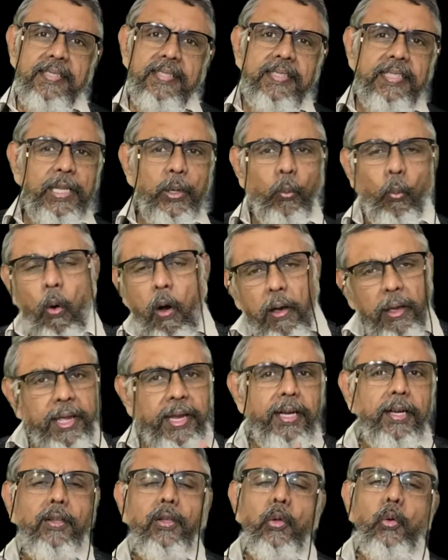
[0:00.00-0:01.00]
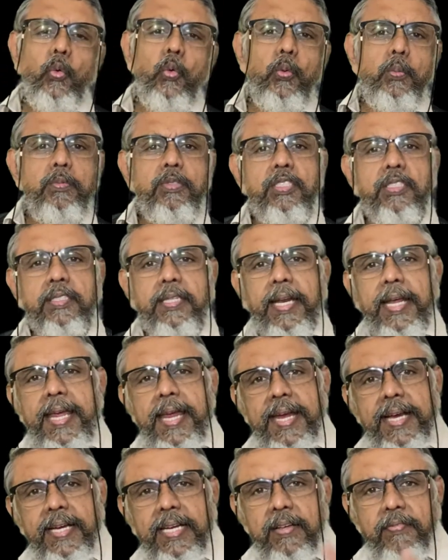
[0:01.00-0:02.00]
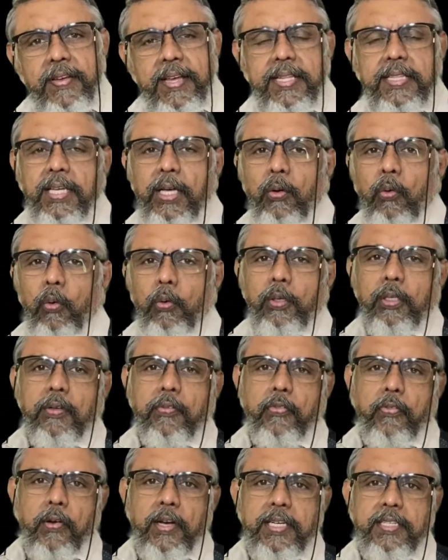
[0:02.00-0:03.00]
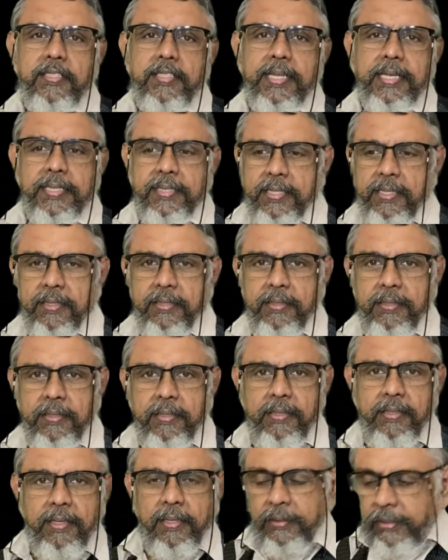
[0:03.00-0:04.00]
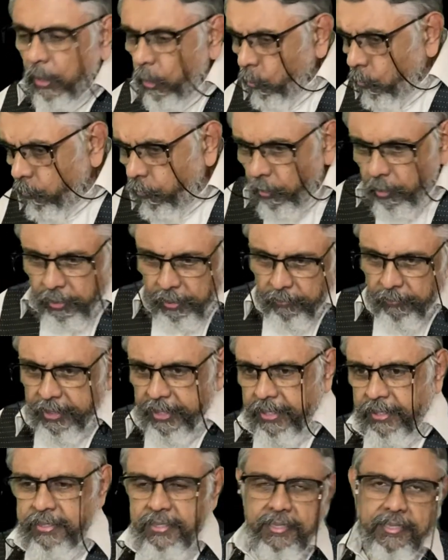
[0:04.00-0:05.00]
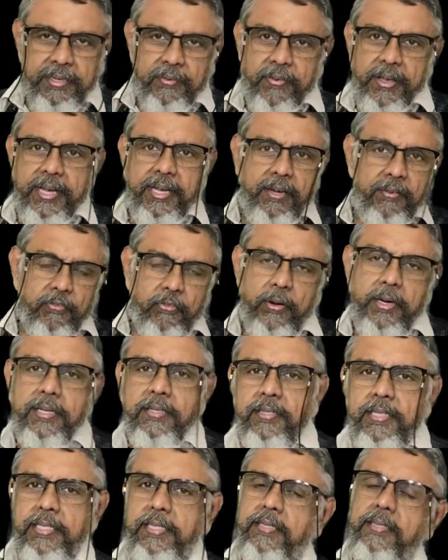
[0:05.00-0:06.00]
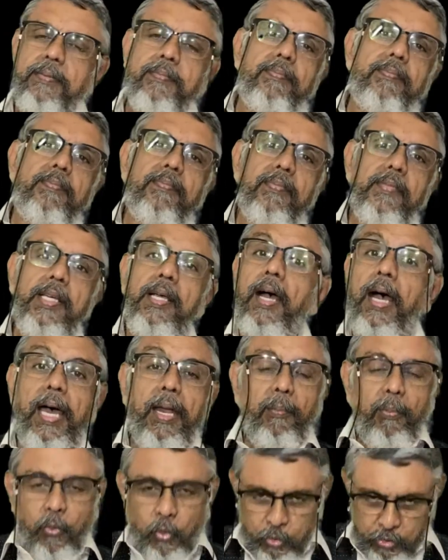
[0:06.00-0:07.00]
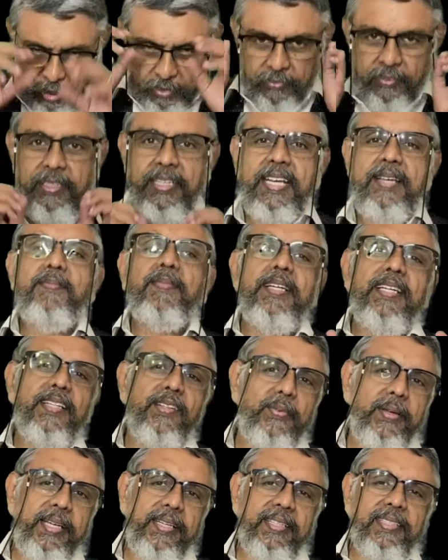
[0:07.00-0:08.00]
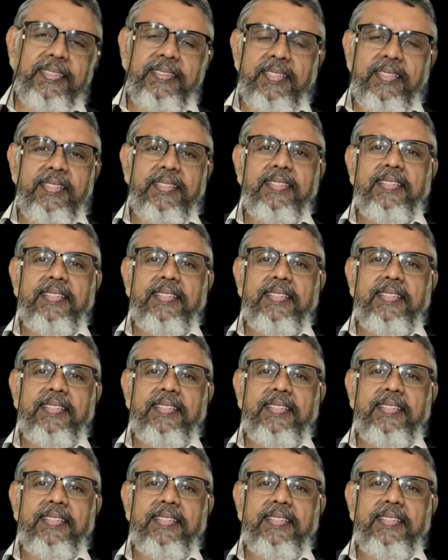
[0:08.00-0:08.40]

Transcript: They walk into the room, straight away they go to the front seat. They look for the vacant front seat. And most of the time it is vacant.